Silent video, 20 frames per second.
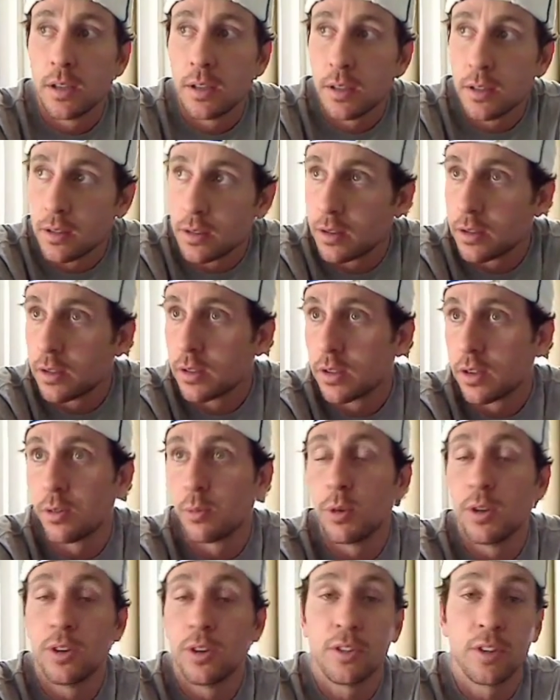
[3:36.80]
Because we'd
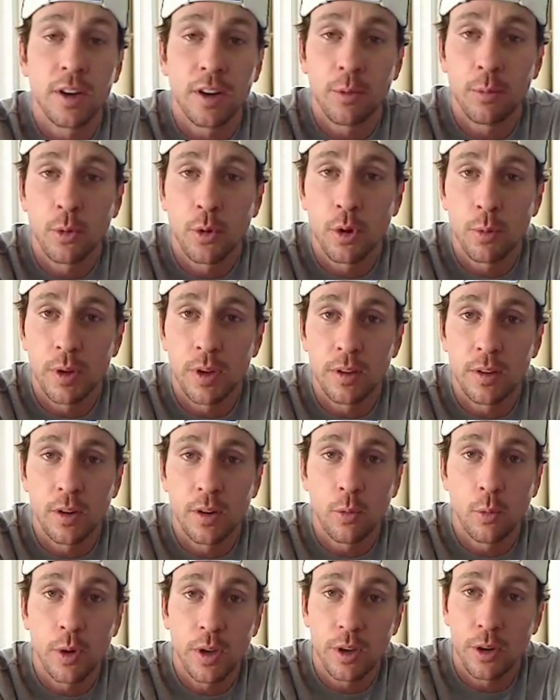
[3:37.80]
set an appointment a
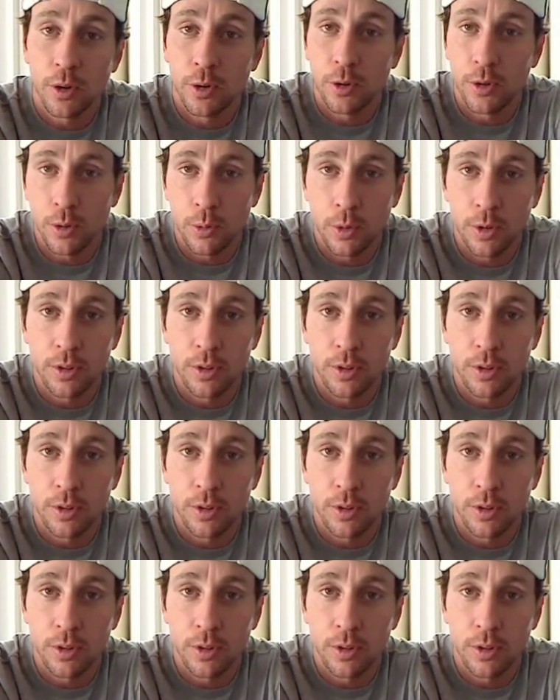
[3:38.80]
week earlier with the